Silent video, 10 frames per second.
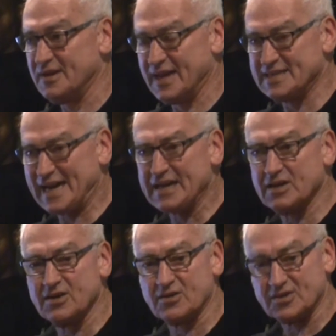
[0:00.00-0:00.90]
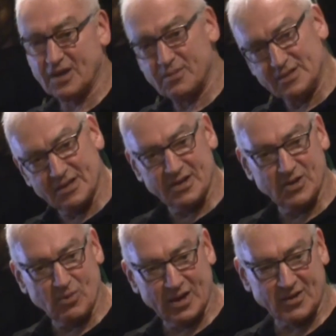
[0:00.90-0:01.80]
It's unearned. Nobody did any
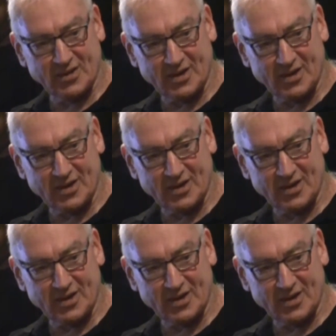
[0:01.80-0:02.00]
work there.